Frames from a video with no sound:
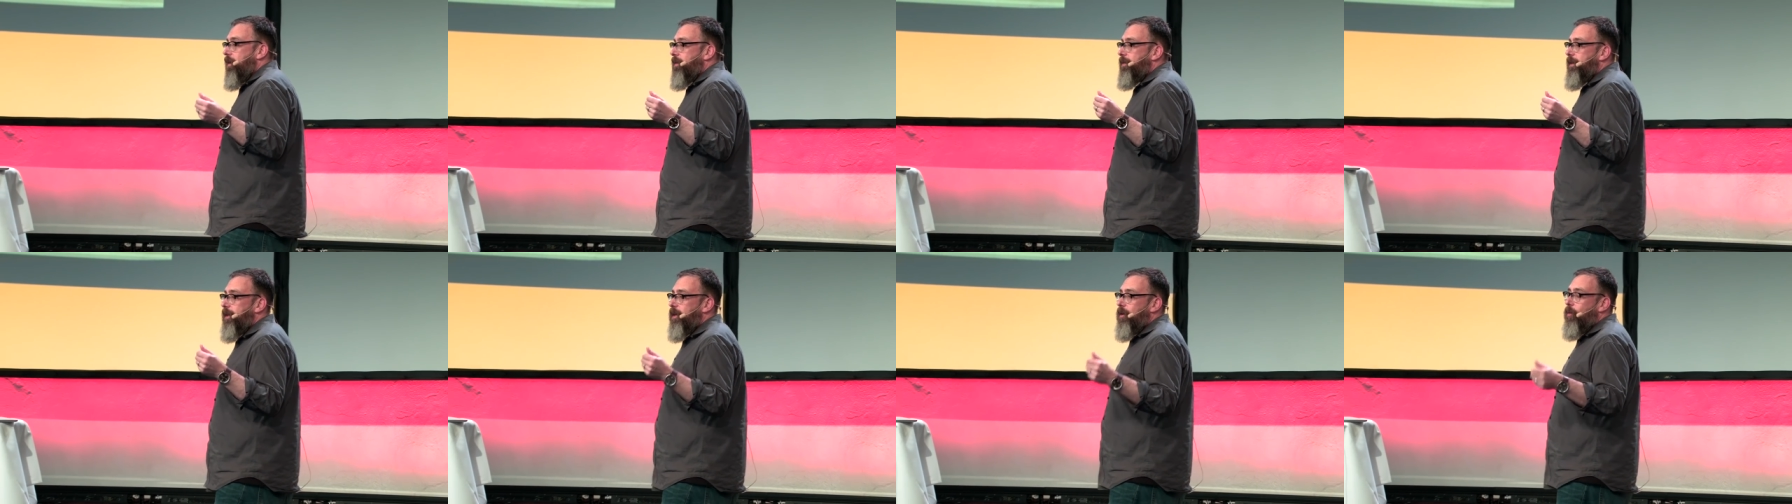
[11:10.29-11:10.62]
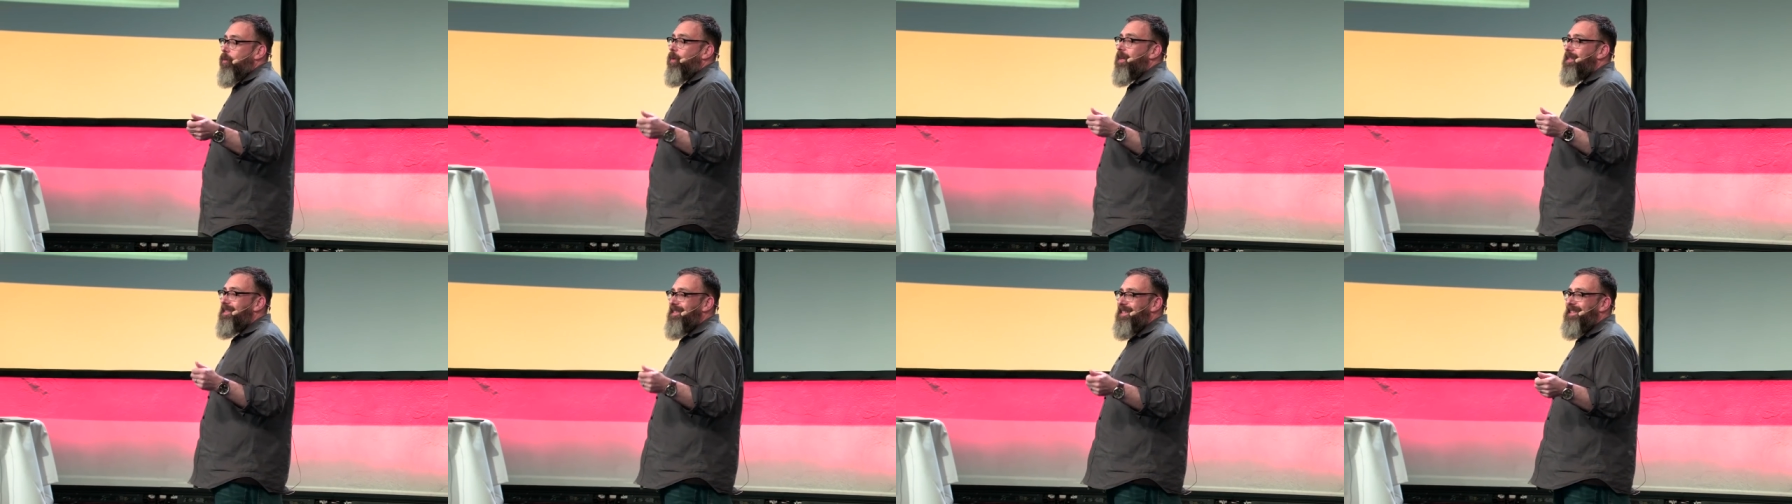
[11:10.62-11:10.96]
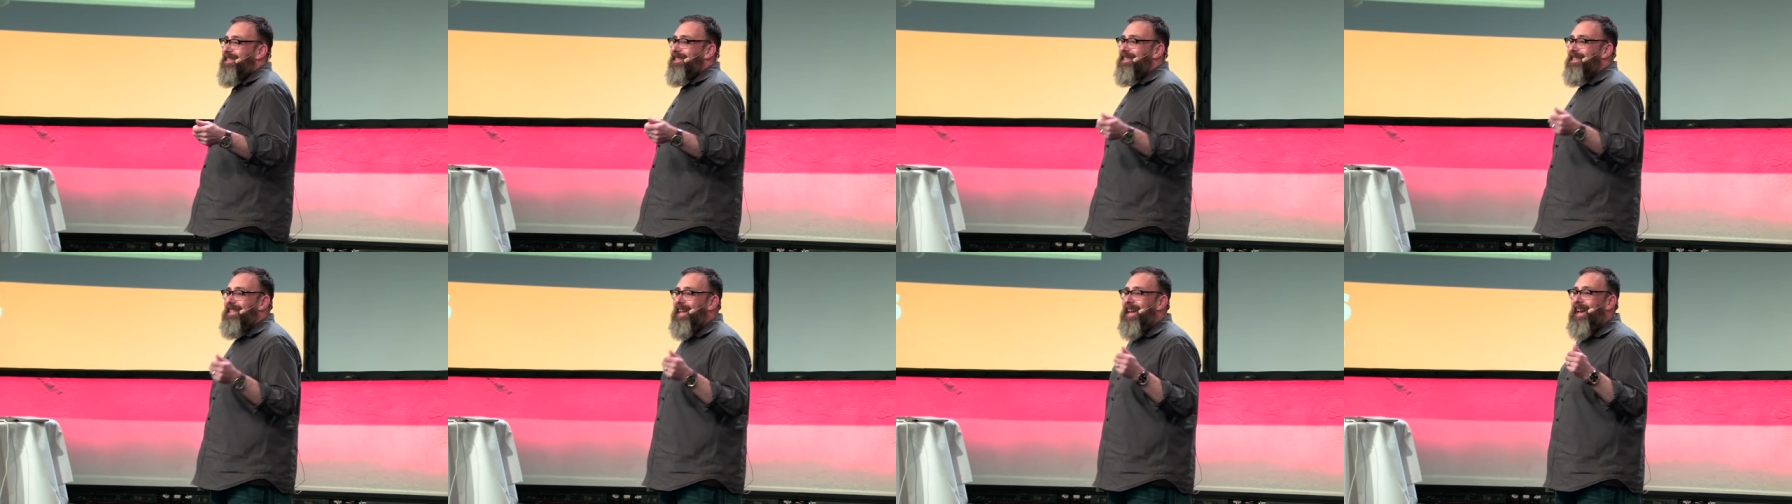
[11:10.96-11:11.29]
There was
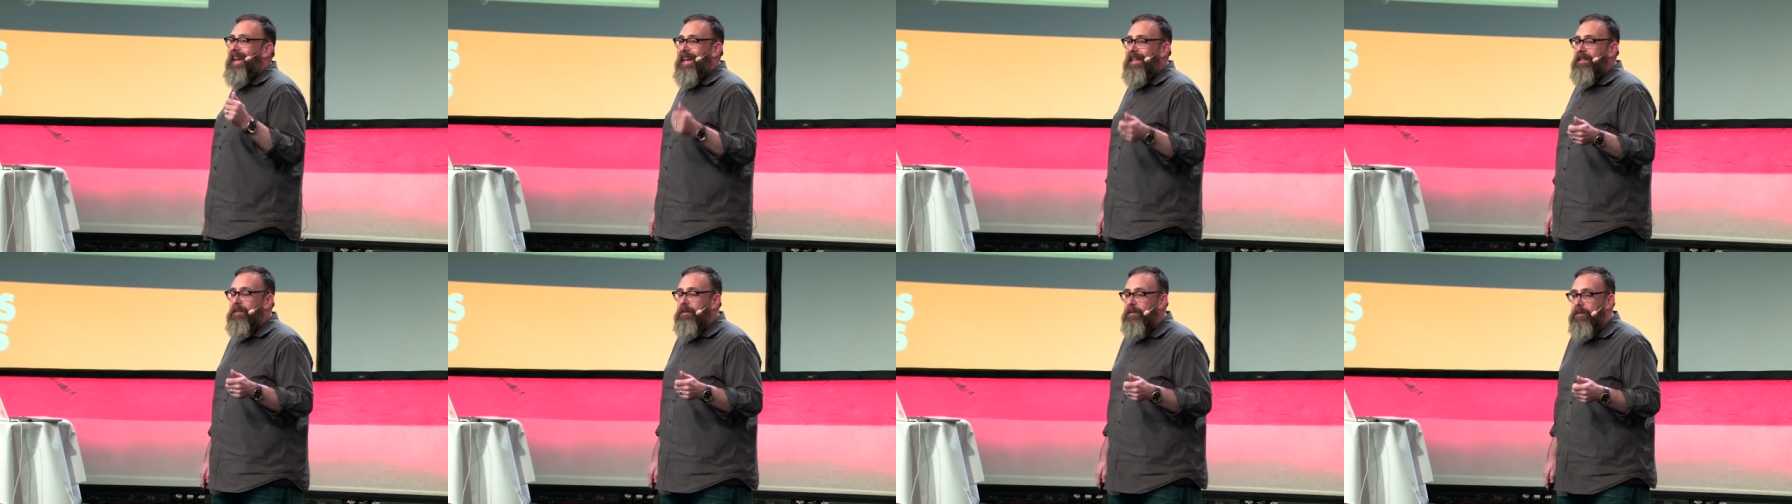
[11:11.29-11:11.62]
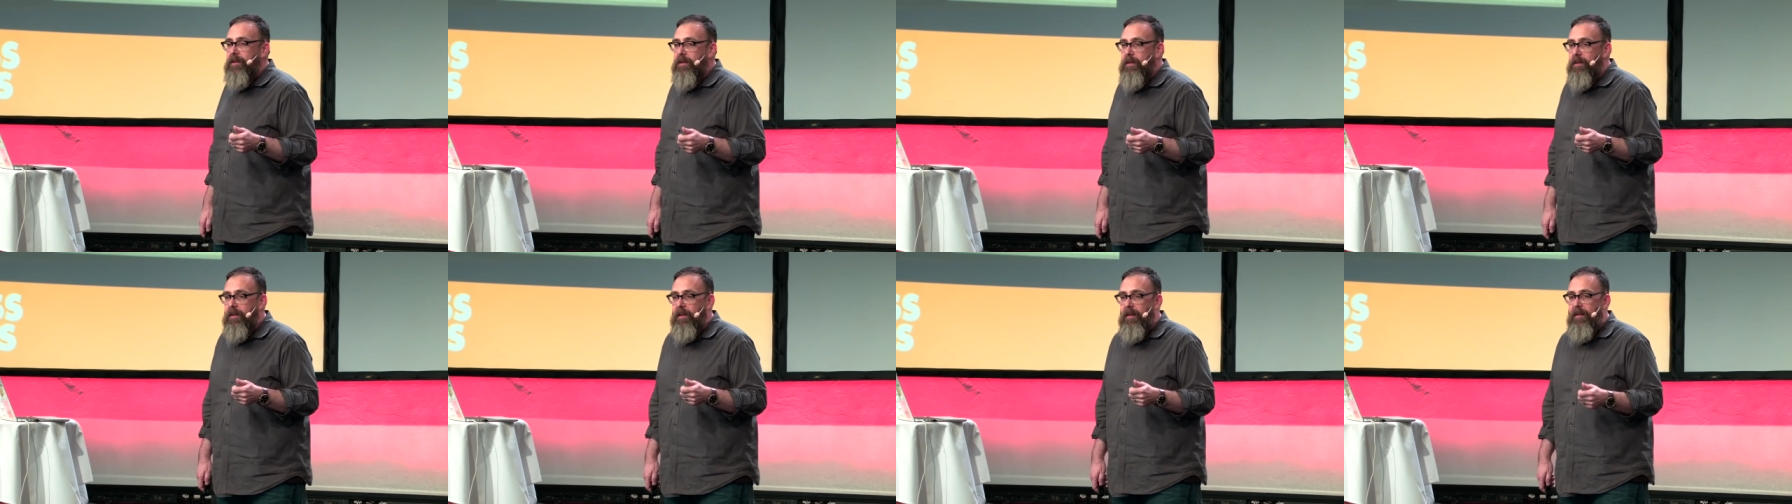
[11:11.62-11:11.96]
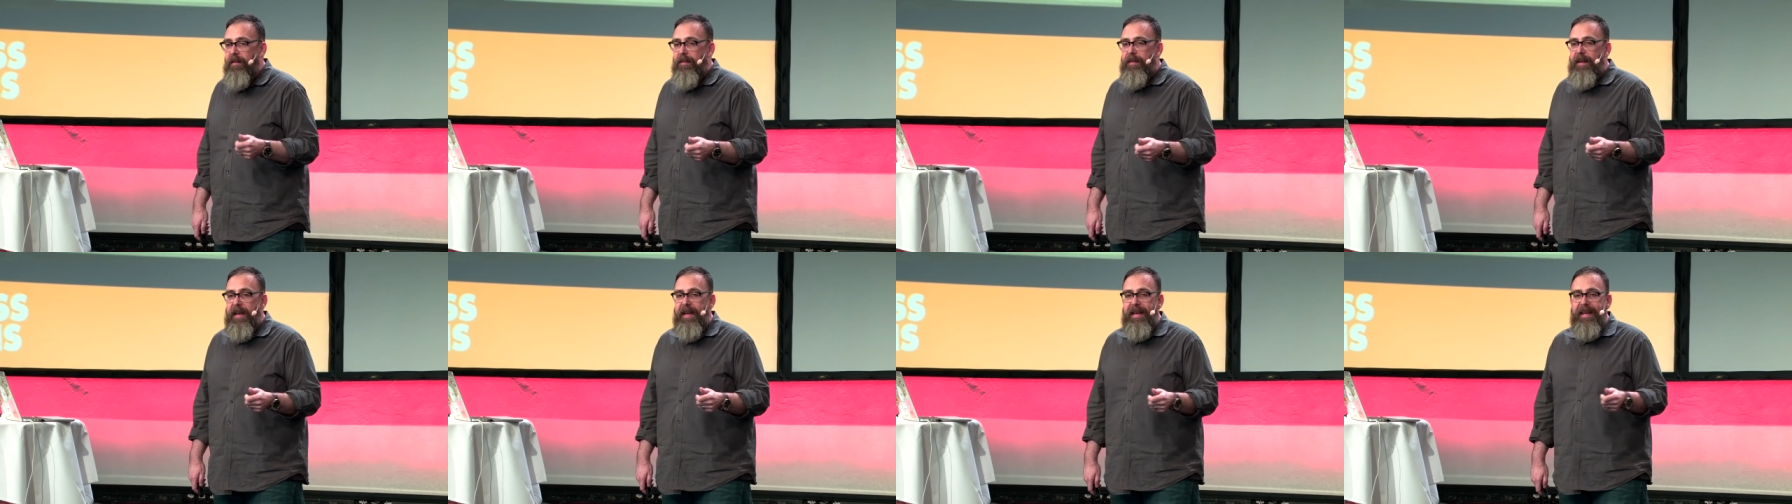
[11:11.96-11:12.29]
intent.
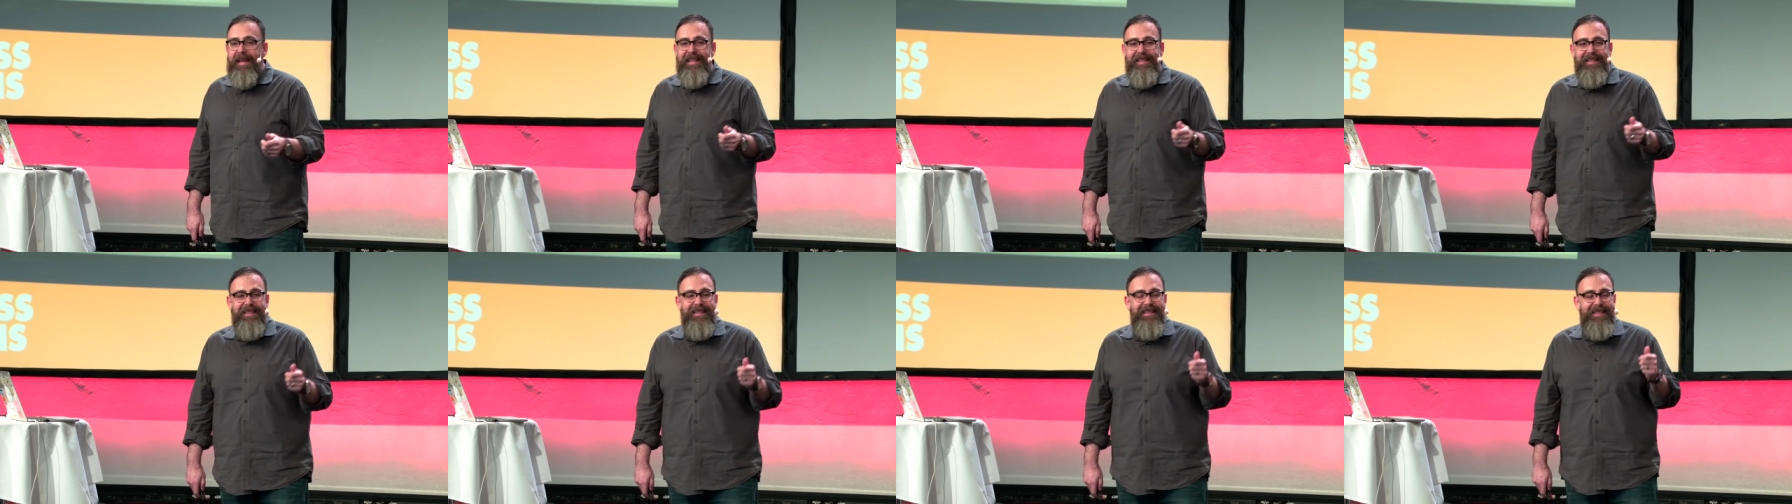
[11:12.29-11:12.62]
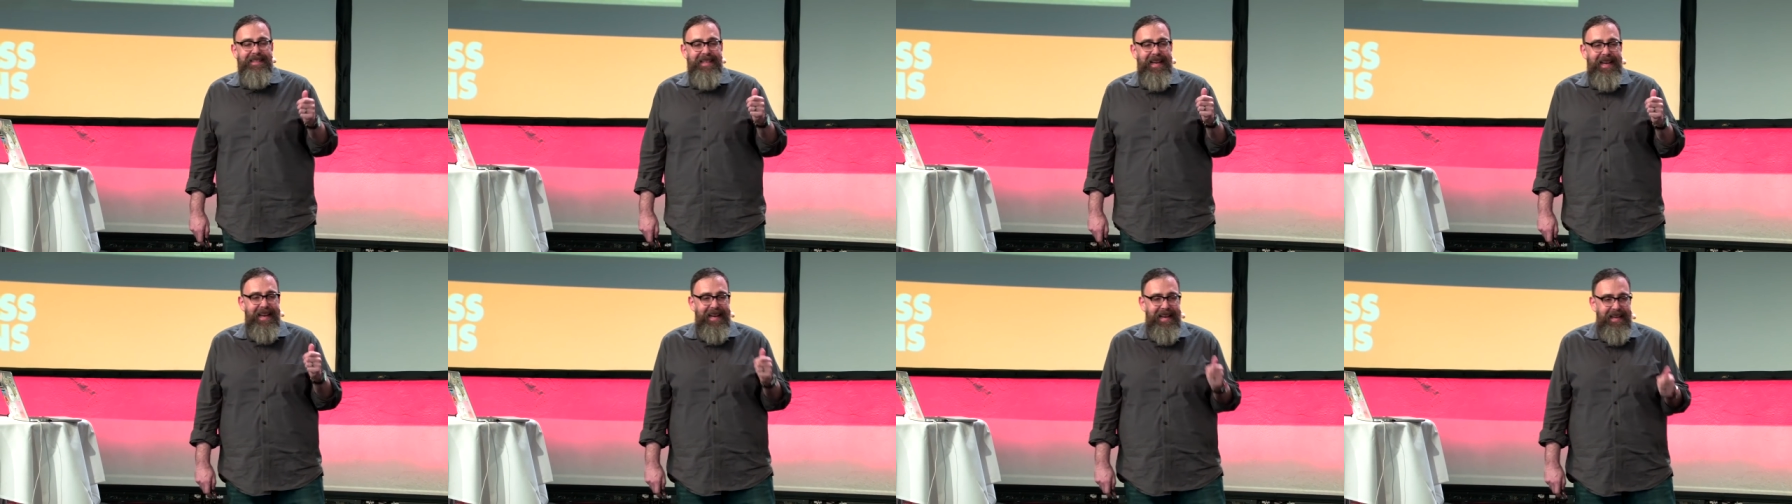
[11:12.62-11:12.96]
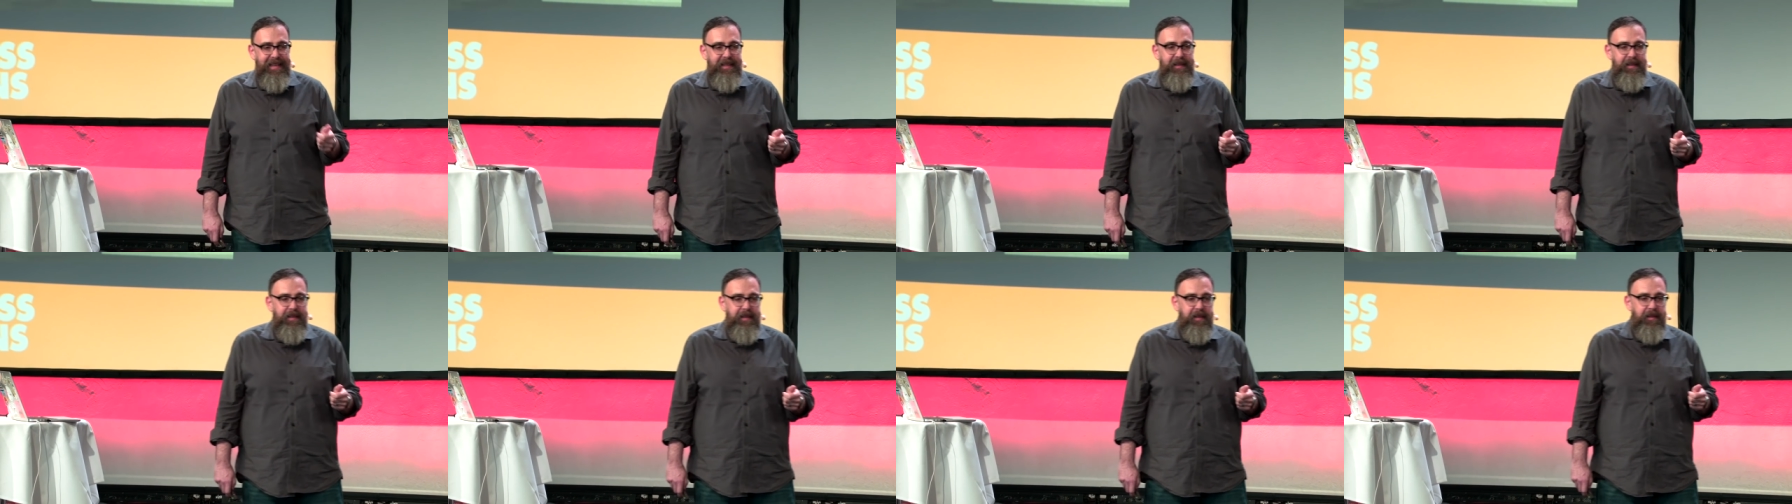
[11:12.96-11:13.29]
They
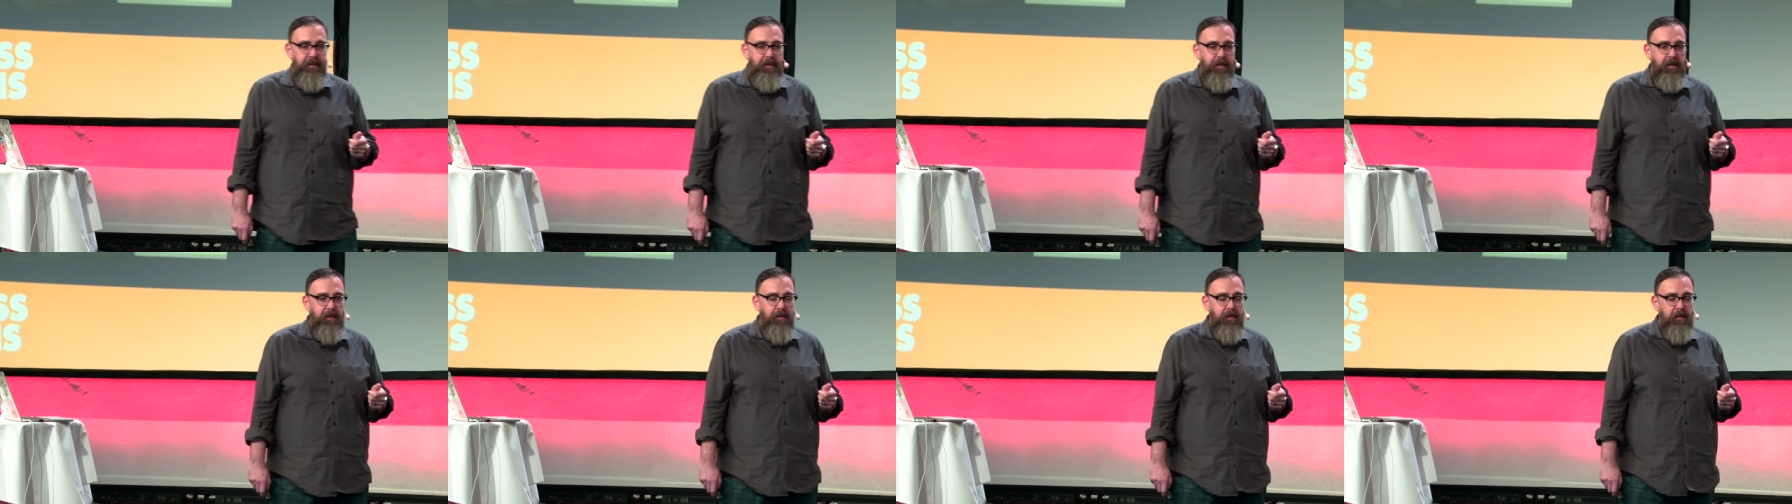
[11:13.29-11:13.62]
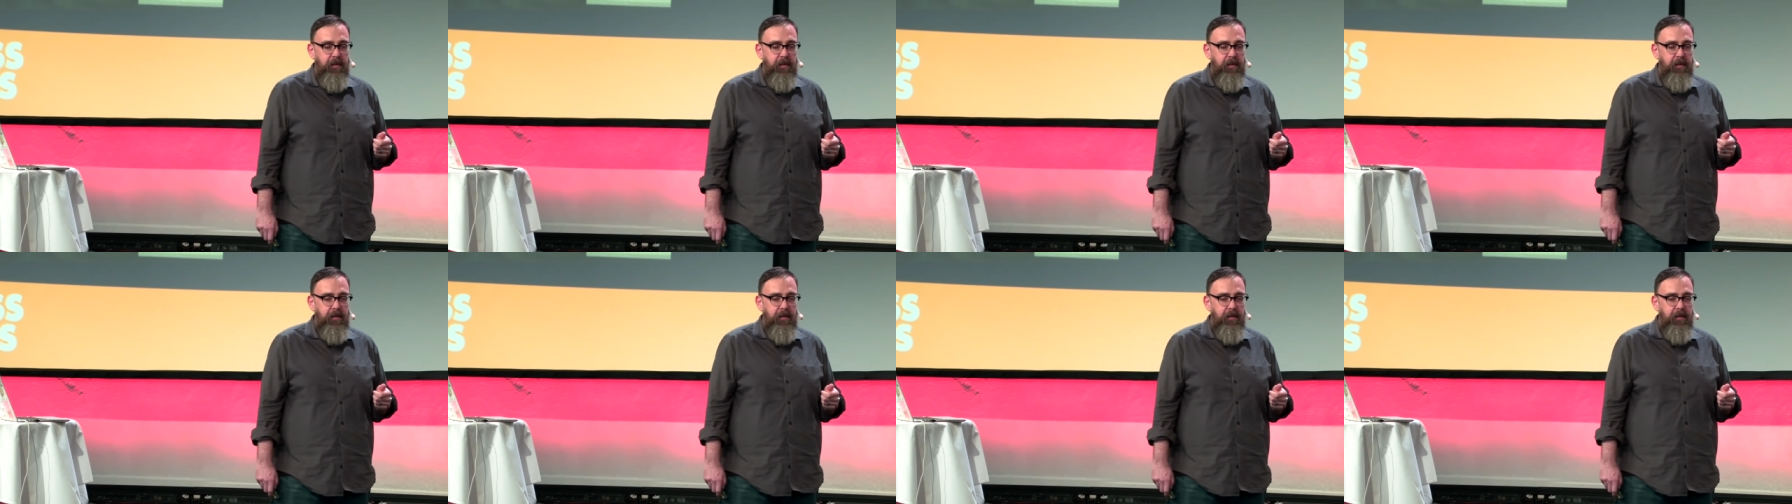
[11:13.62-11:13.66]
intended